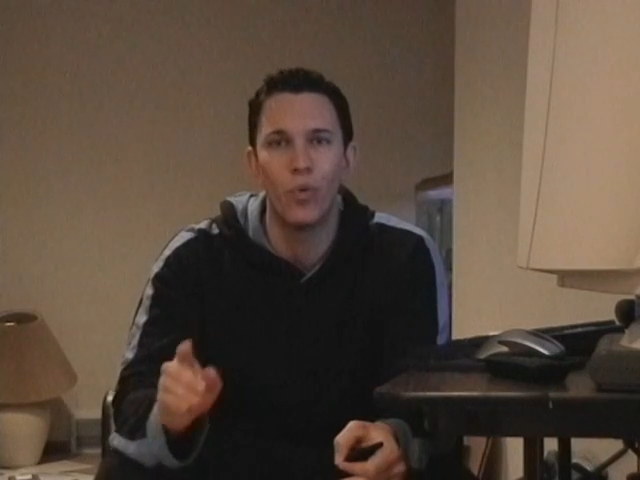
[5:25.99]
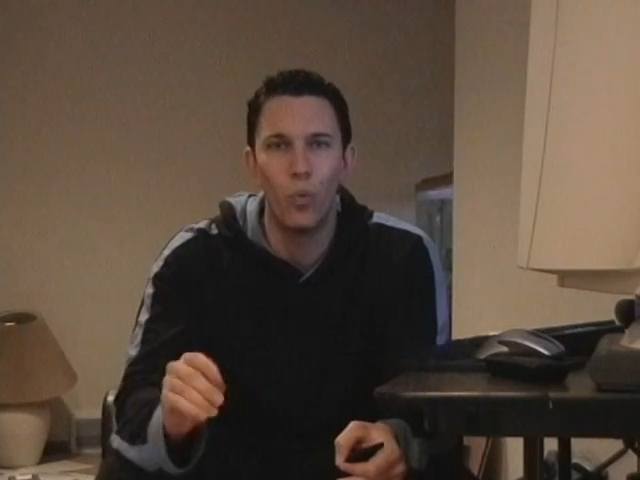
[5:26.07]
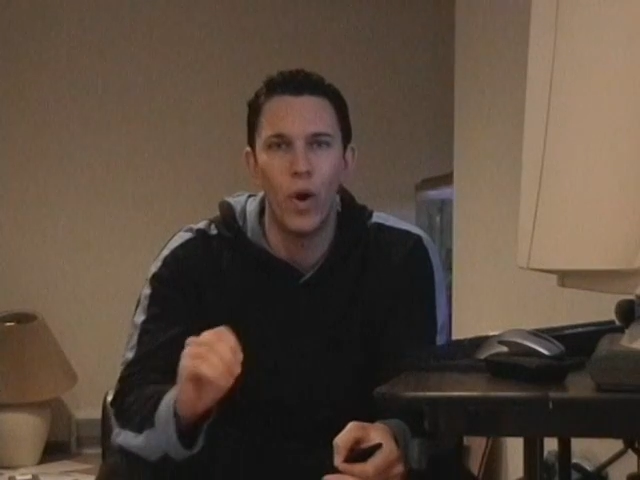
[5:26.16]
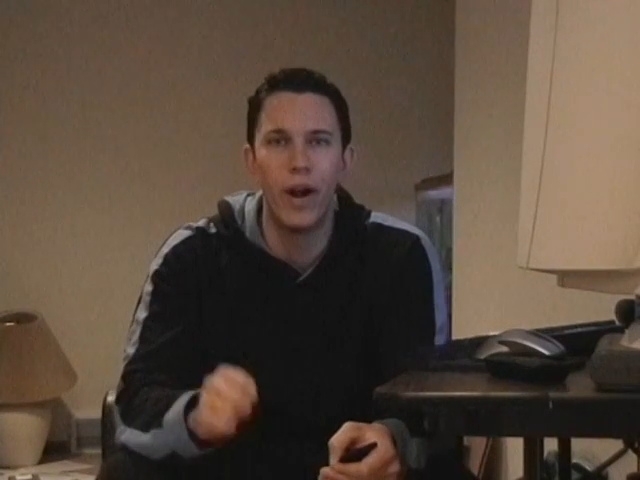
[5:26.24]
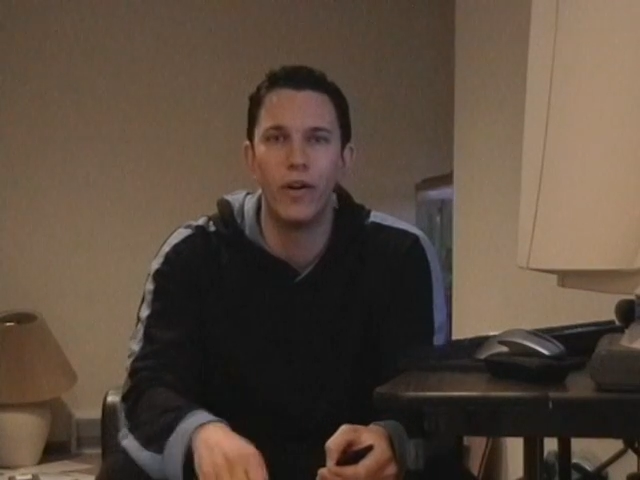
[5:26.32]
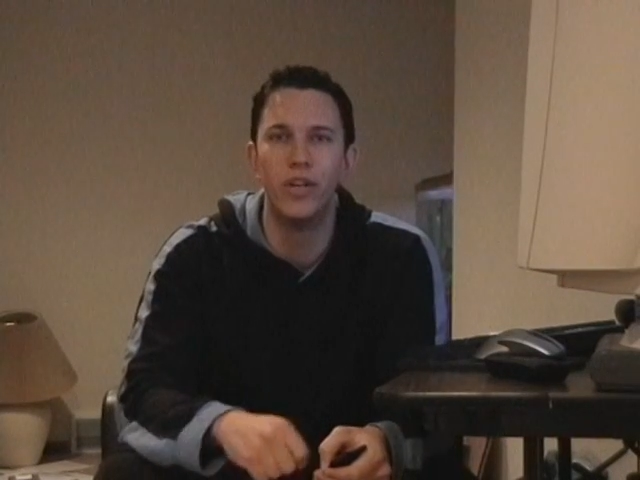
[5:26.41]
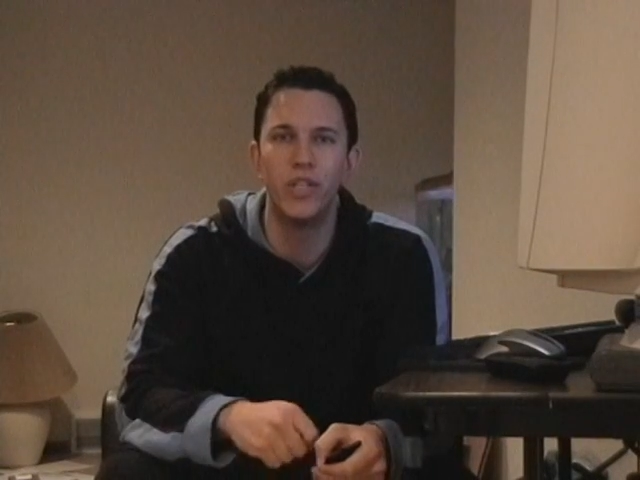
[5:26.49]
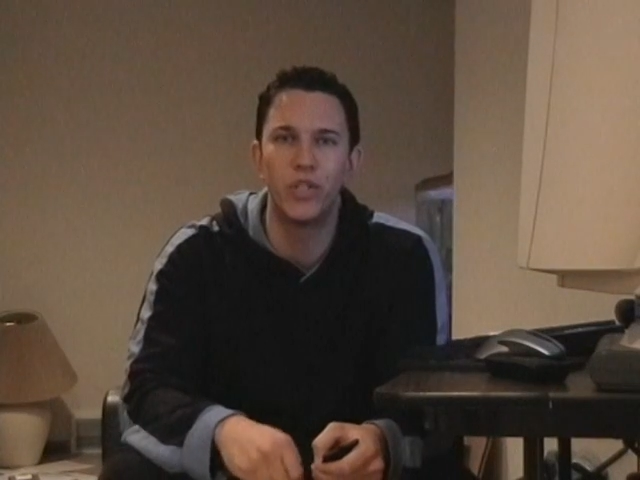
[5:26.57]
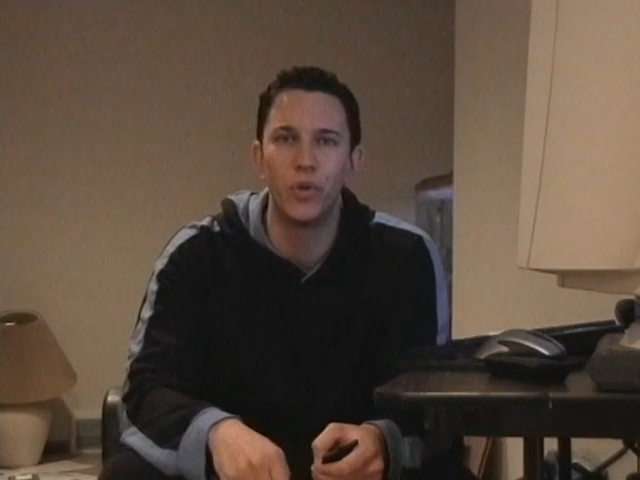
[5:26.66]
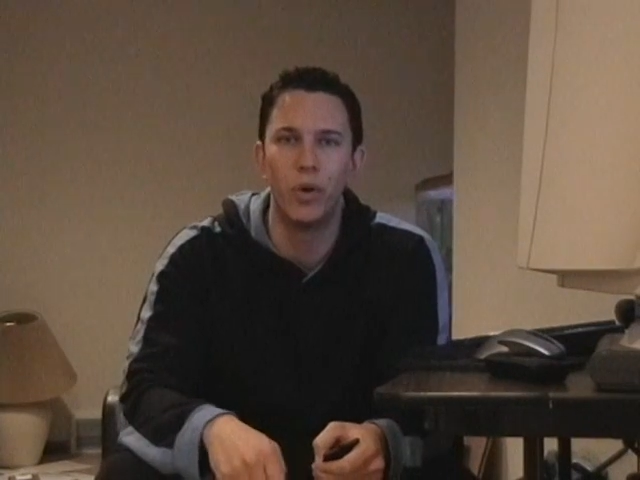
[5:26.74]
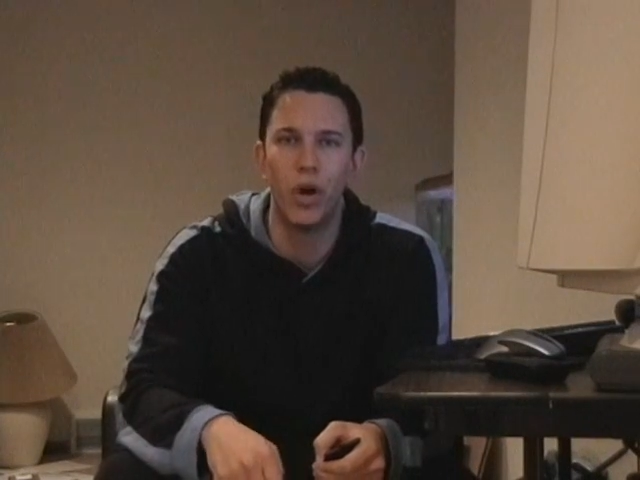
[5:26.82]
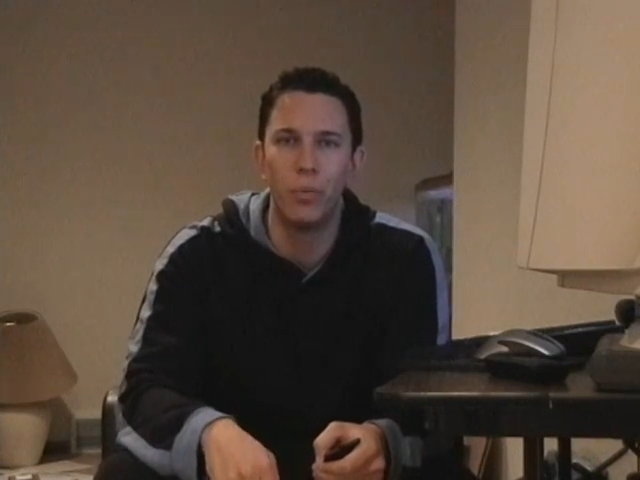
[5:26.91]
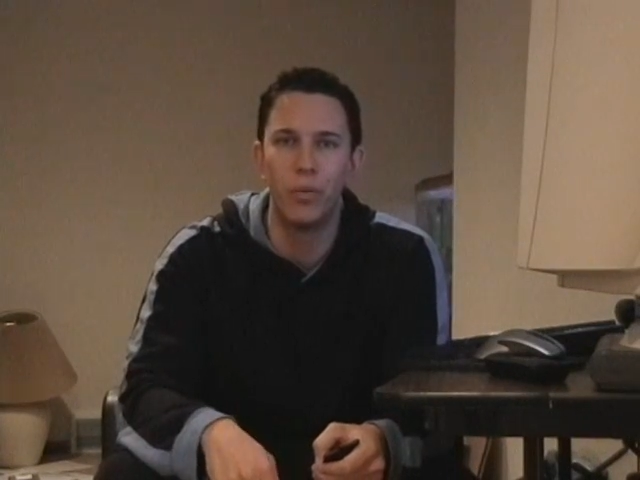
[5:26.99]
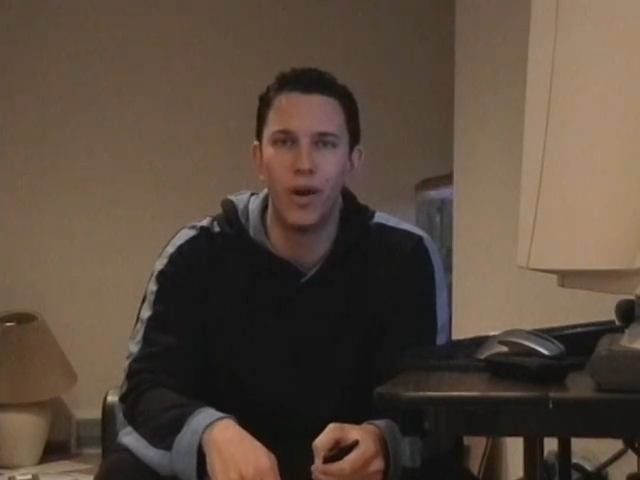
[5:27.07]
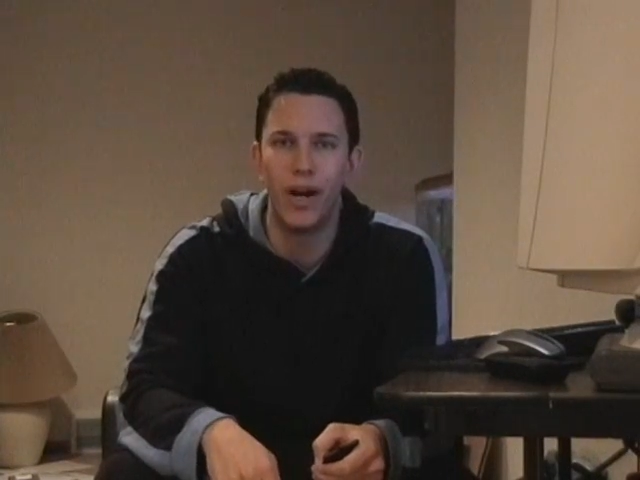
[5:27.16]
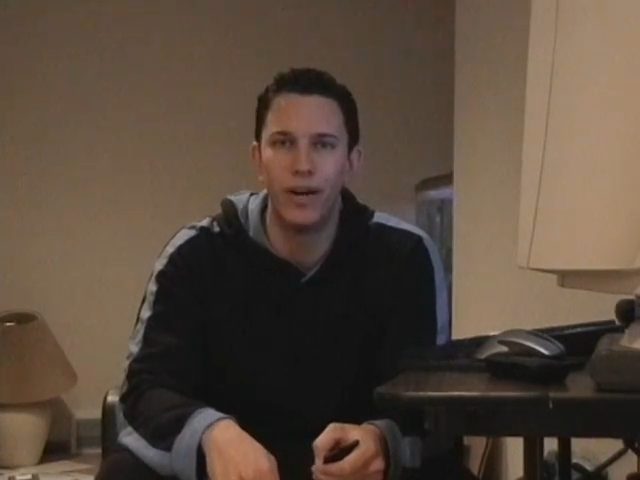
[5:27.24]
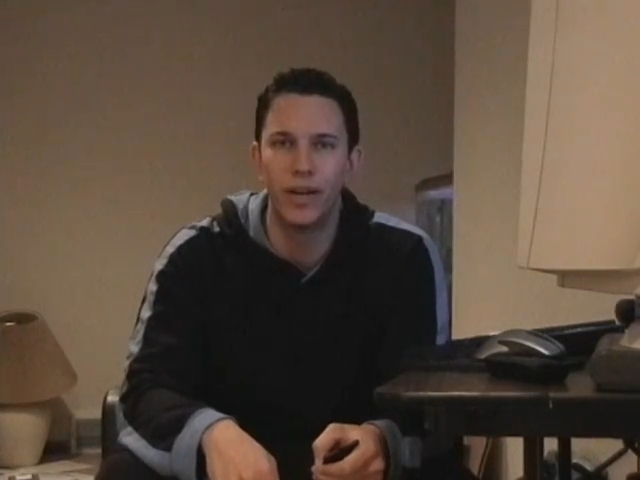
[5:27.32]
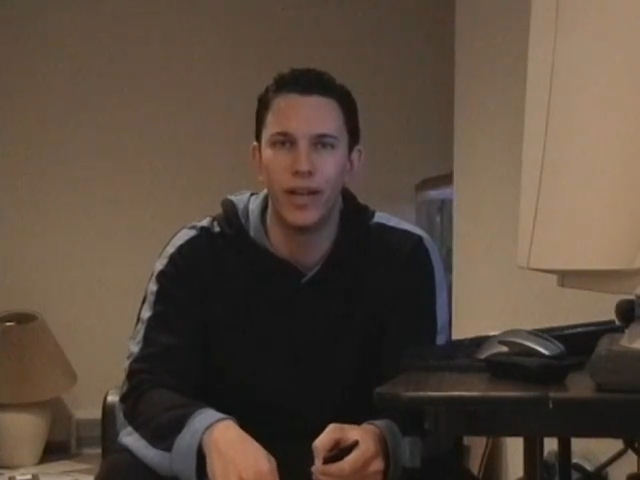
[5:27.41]
where is Terrell
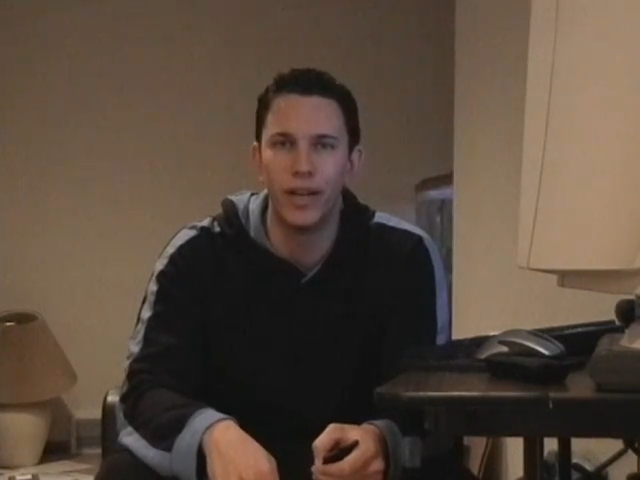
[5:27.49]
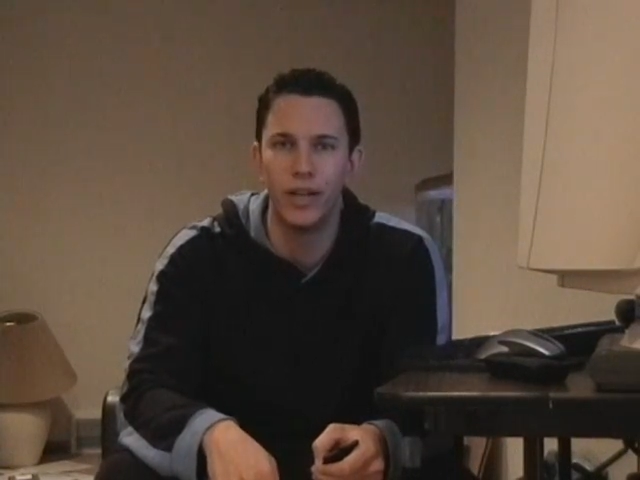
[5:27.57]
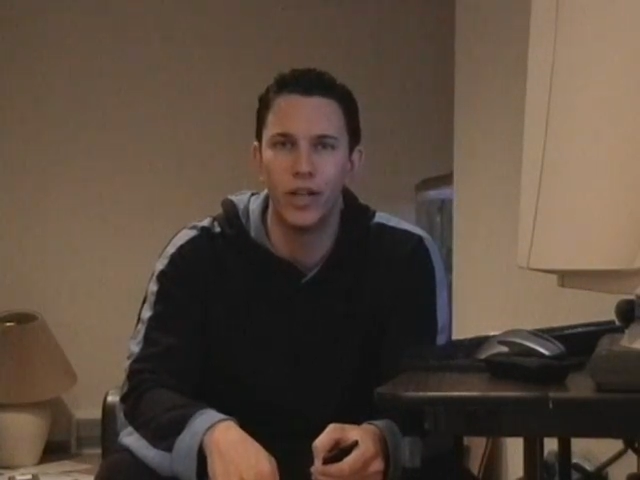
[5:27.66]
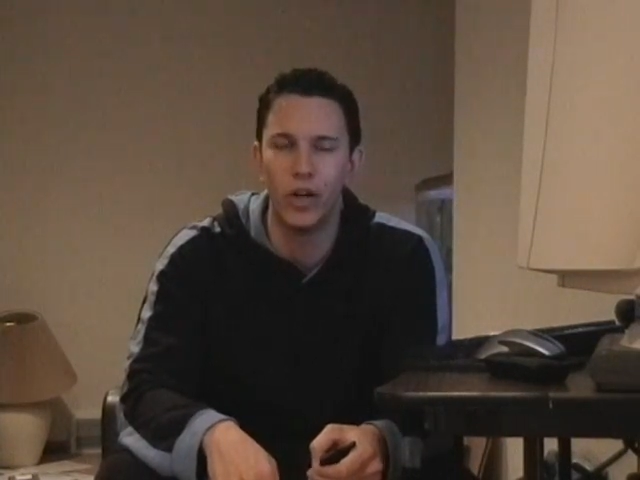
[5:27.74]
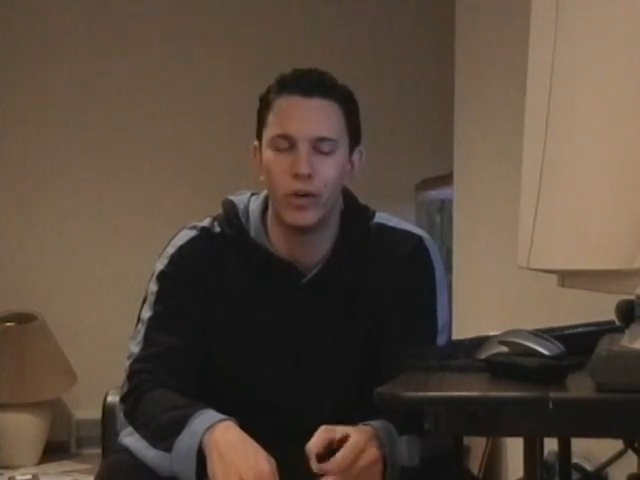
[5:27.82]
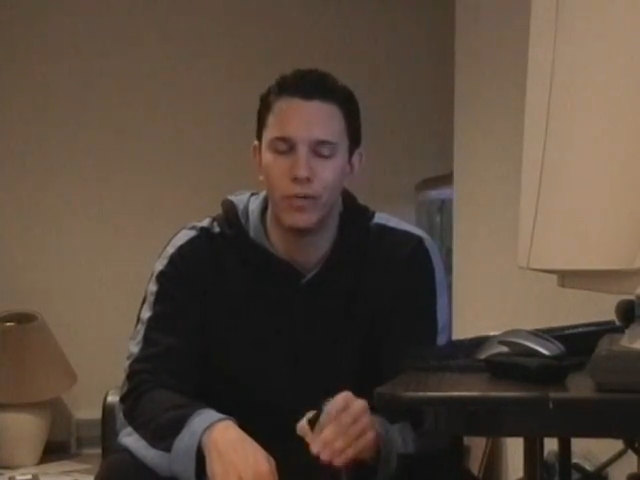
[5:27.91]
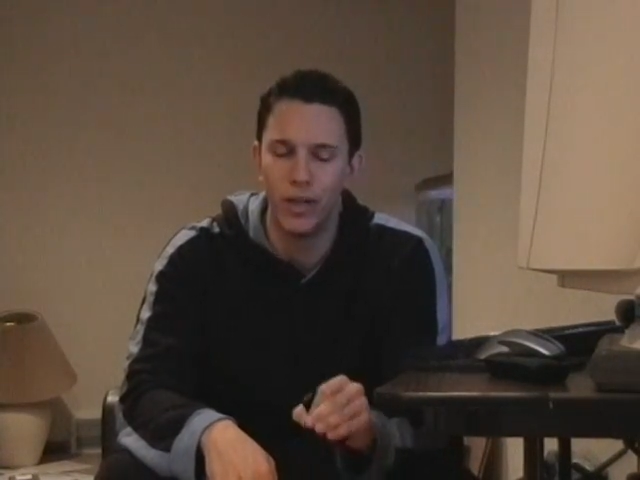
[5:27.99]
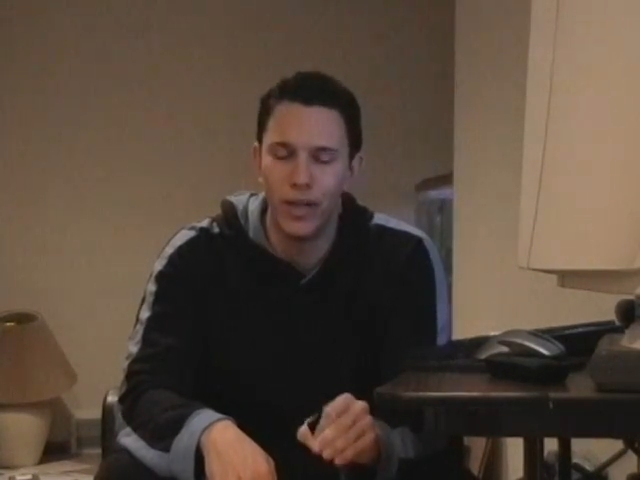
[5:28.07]
Pryor going to go?